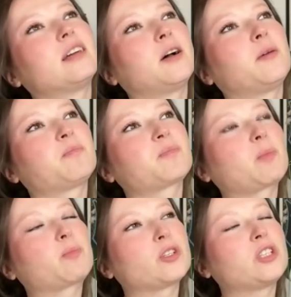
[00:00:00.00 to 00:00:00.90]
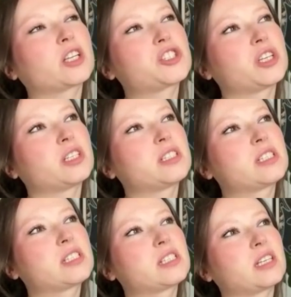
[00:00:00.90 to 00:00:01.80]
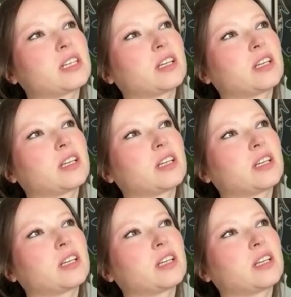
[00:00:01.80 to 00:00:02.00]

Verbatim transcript: um, productions,